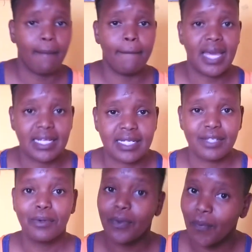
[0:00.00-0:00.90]
a mess,
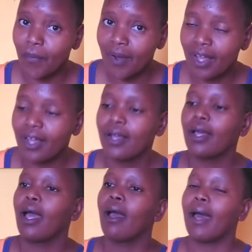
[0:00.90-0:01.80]

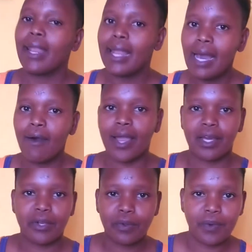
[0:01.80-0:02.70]
and now I
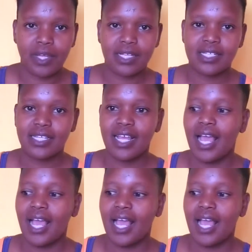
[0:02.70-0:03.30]
can do it.